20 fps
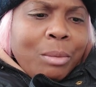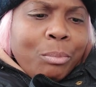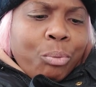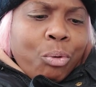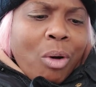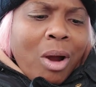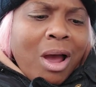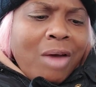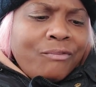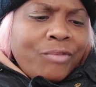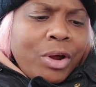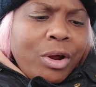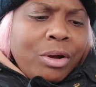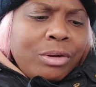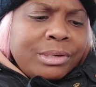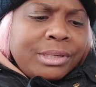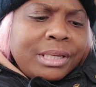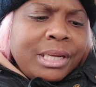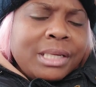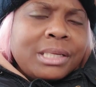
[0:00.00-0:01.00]

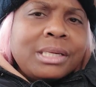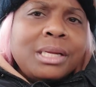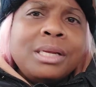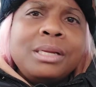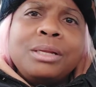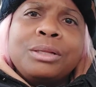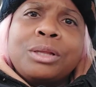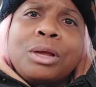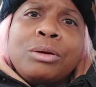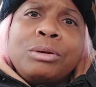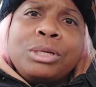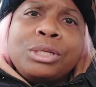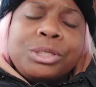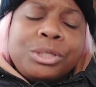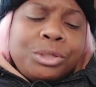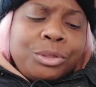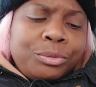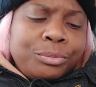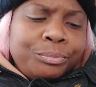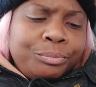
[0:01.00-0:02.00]
Proverbs sixteen and
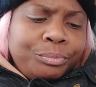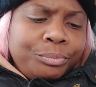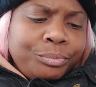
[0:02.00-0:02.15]
thirty-two.